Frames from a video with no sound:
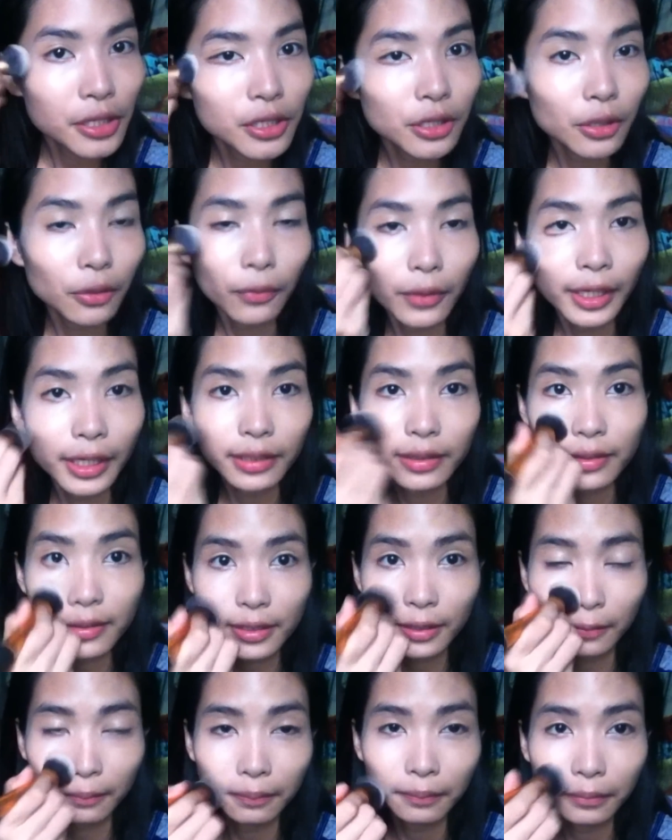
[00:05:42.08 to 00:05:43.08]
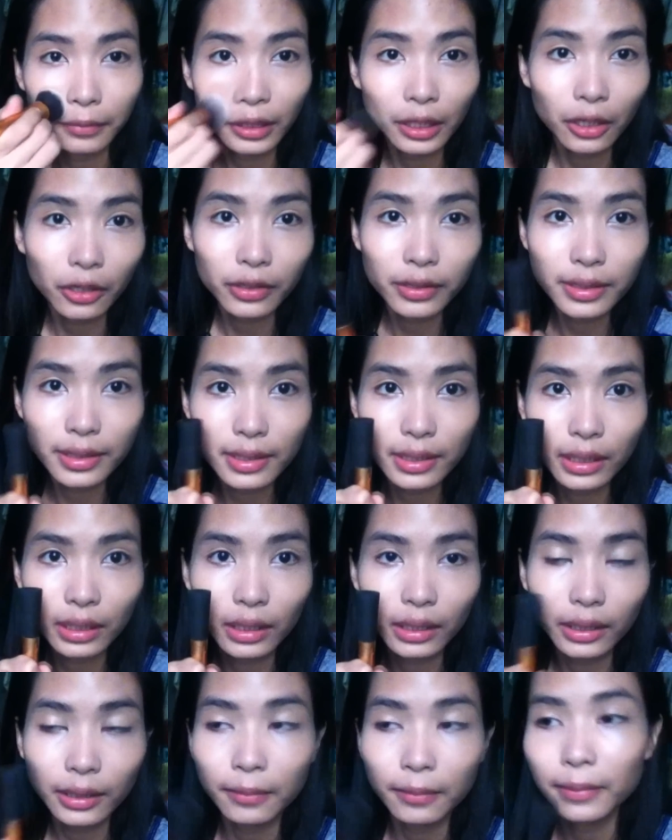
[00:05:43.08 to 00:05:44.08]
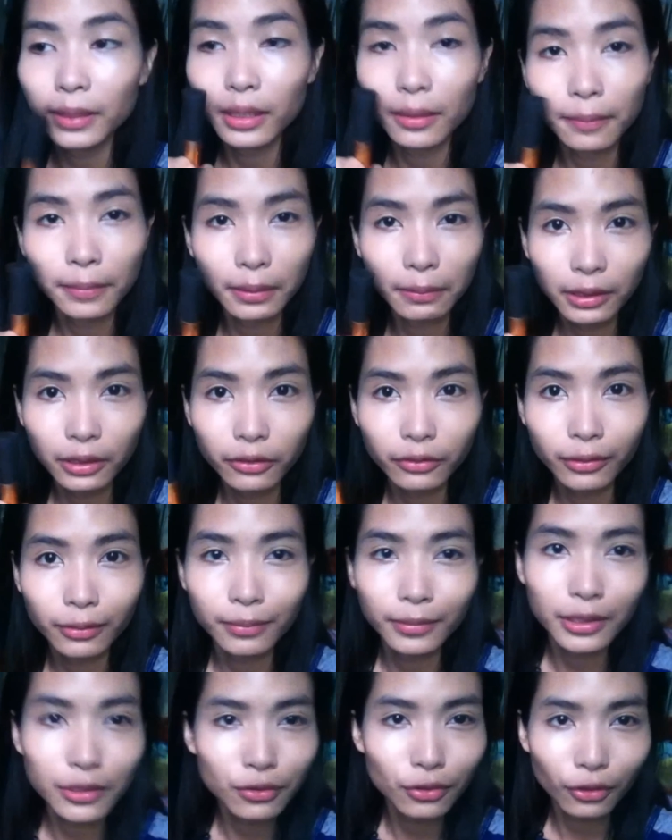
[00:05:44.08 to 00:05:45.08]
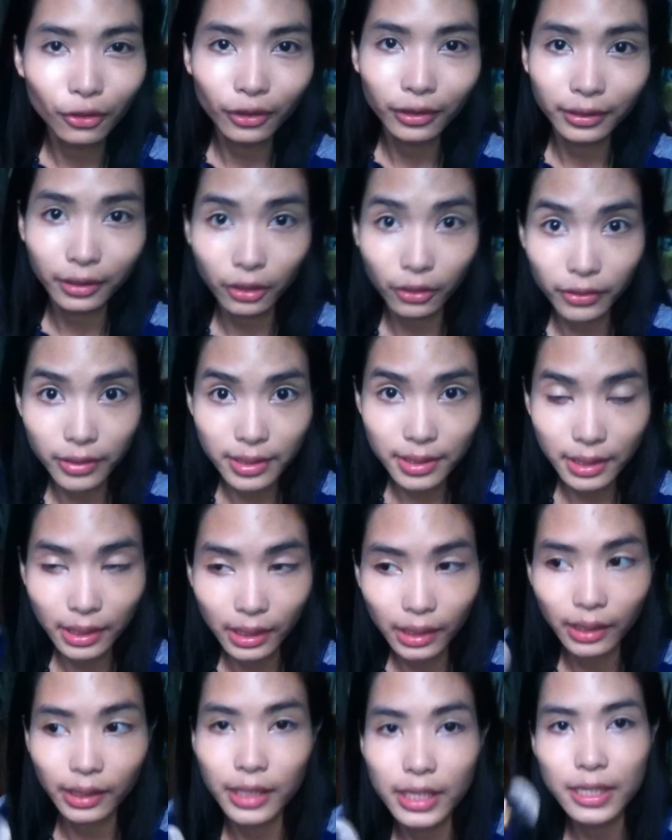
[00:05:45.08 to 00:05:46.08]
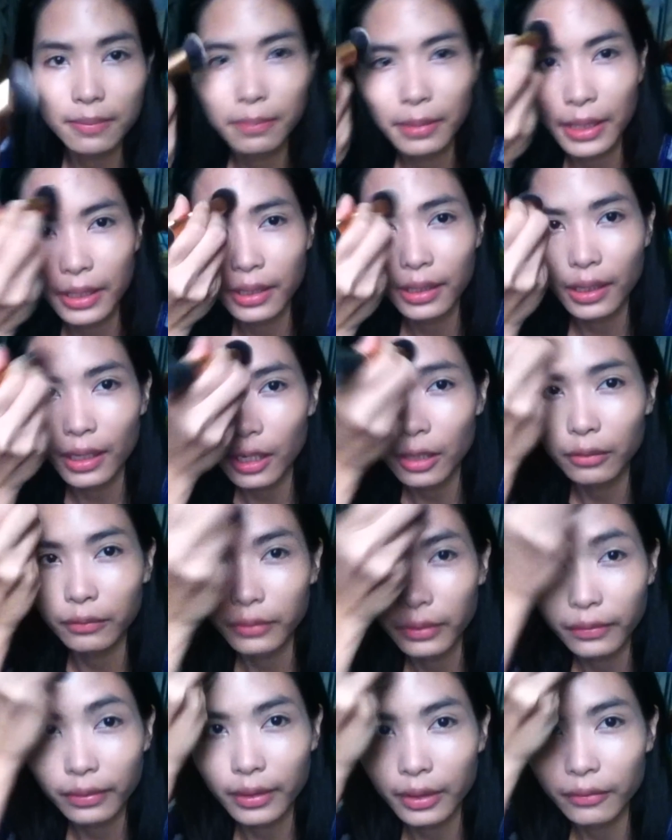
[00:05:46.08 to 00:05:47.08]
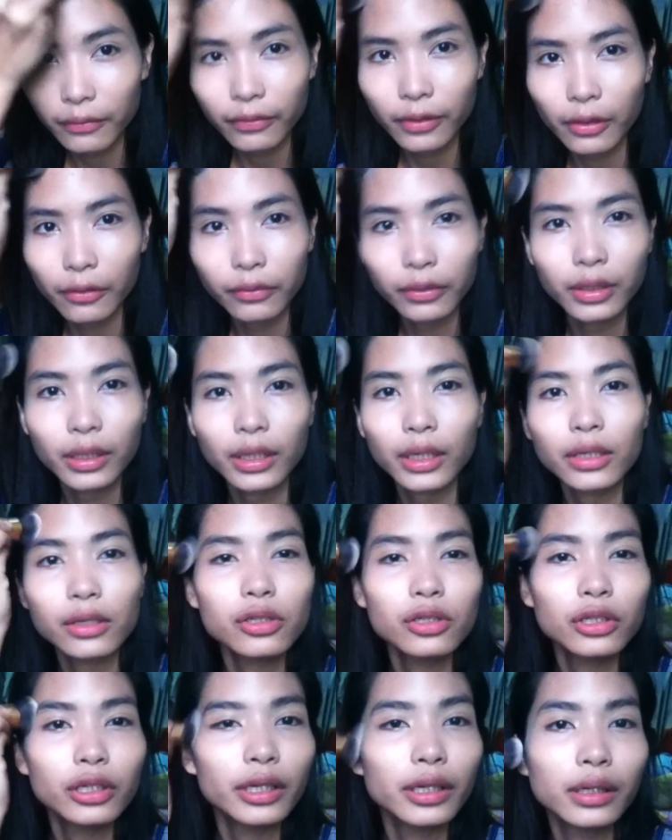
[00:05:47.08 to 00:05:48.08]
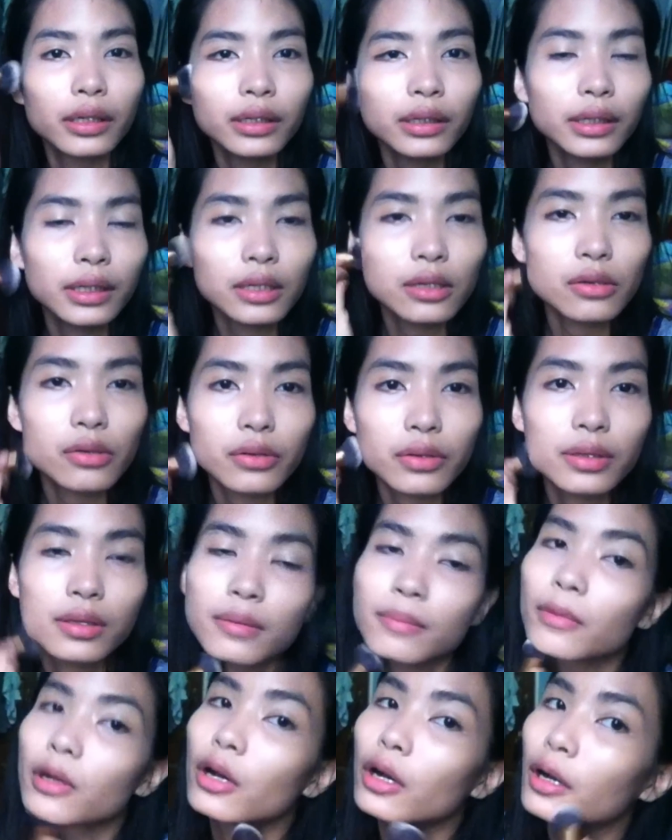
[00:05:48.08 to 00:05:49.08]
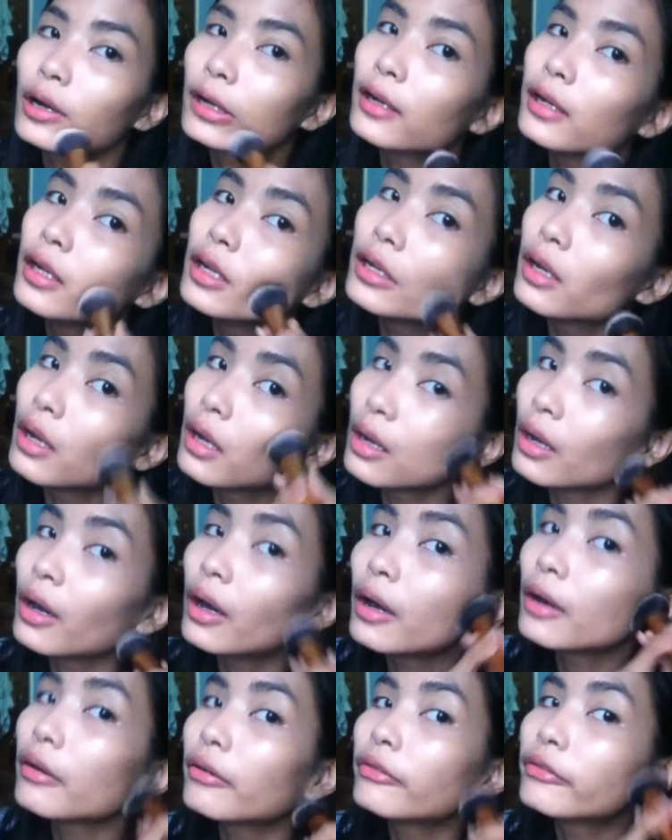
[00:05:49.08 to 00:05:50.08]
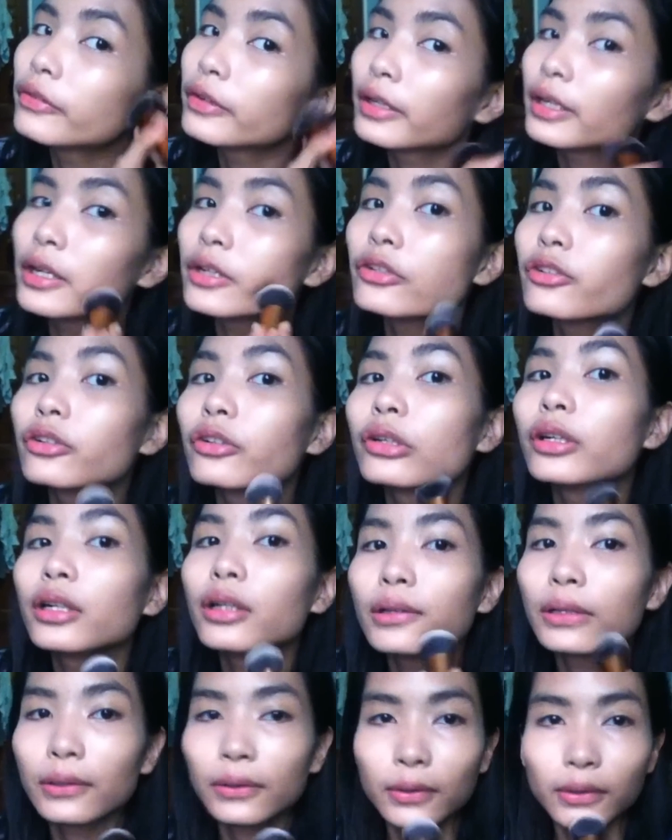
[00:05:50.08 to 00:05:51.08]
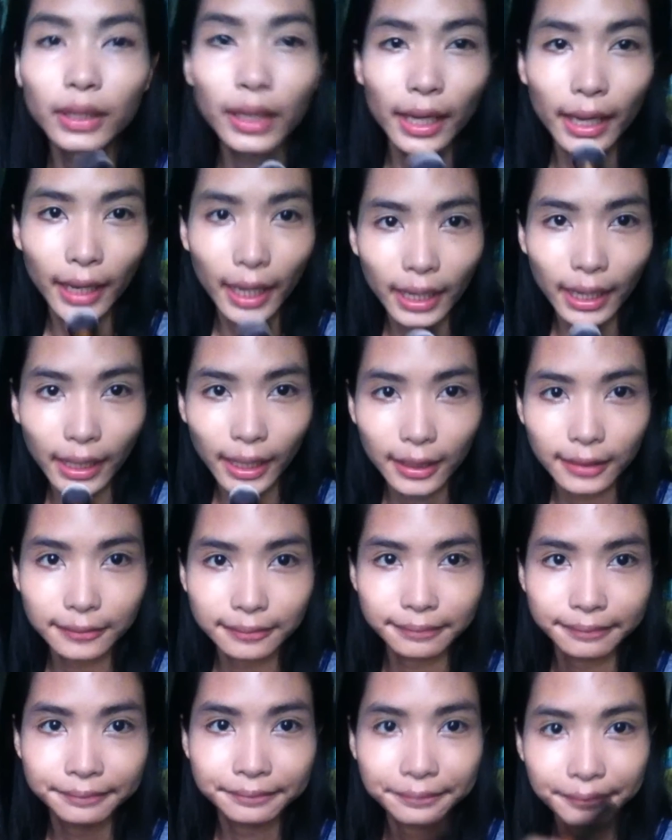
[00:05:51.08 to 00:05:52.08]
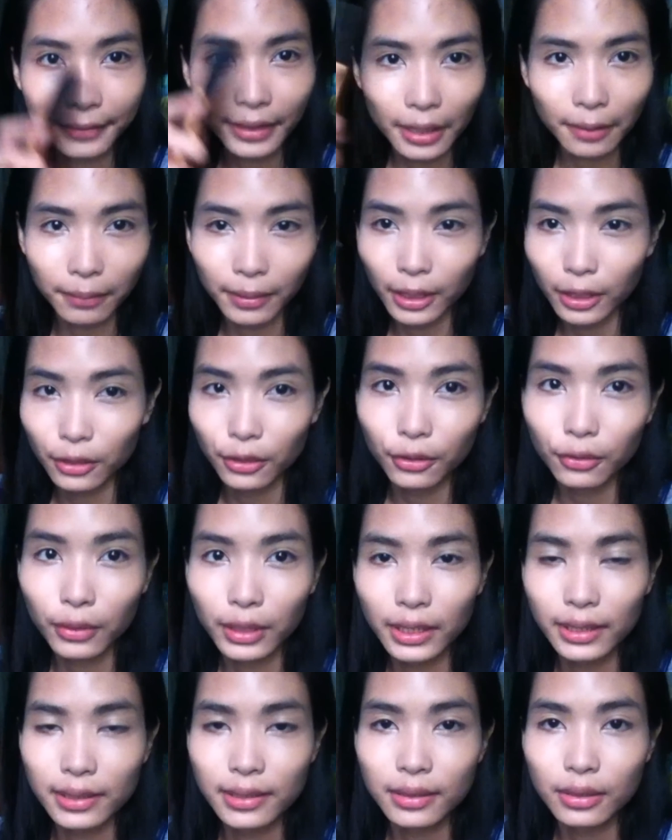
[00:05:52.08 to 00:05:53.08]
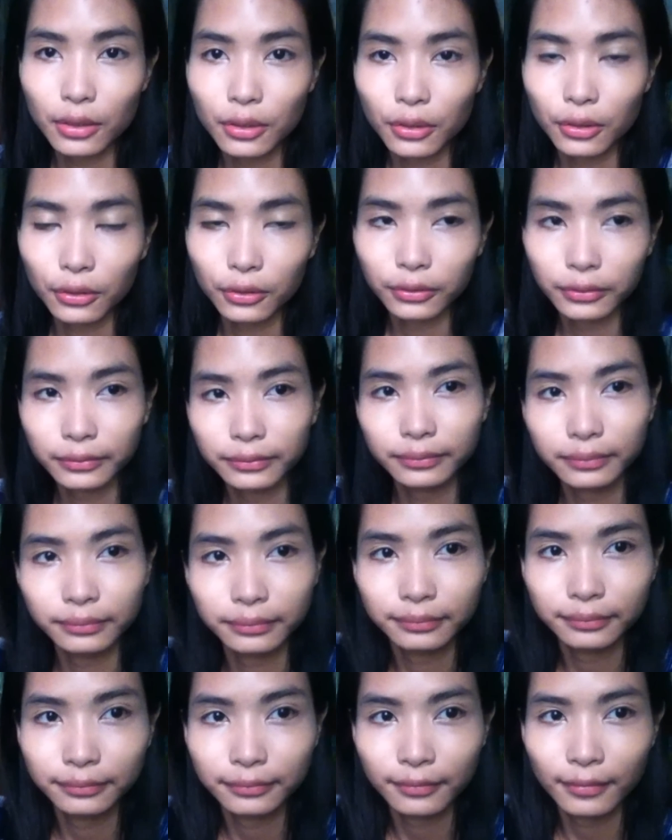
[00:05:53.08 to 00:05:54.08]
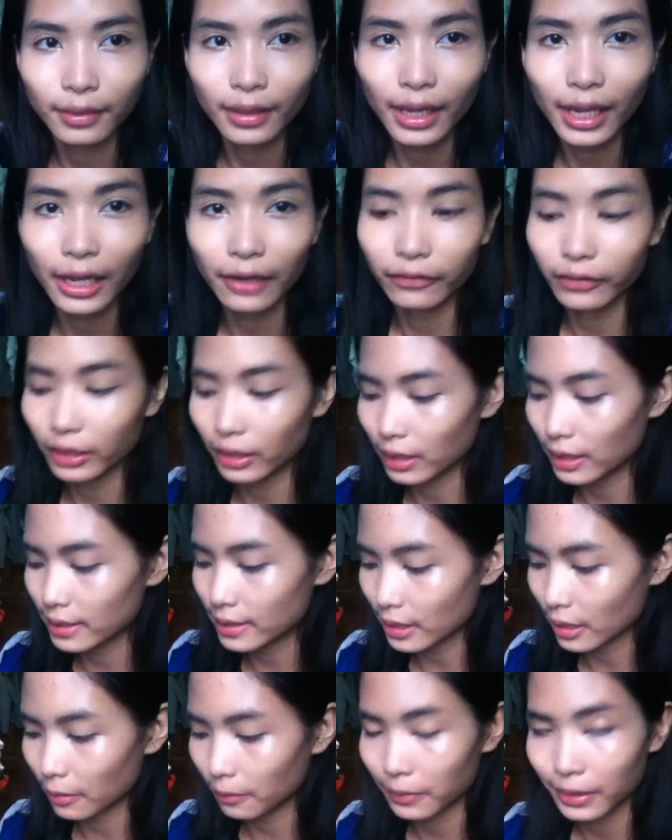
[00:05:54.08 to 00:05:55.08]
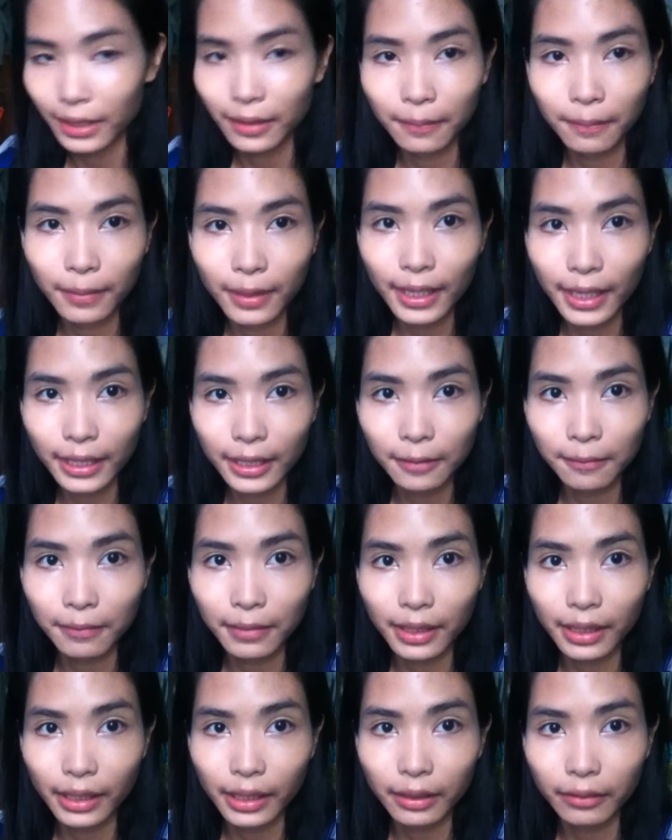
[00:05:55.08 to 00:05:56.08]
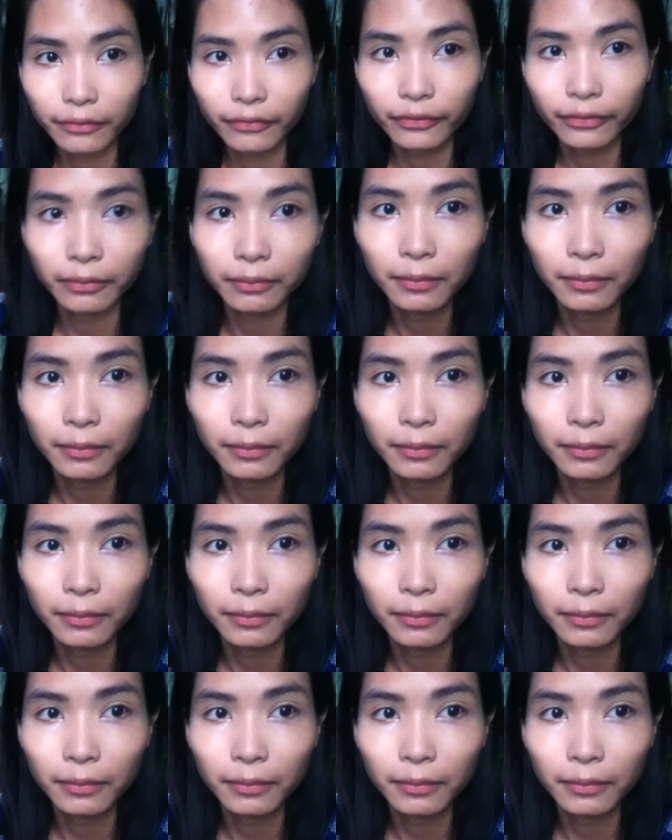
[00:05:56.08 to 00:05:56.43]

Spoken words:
So once the concealer, I mean the BB cream, like so called the concealer, is blended out with the foundation, it looks more of a natural look and a bit dewy. So after this, I'll be applying my...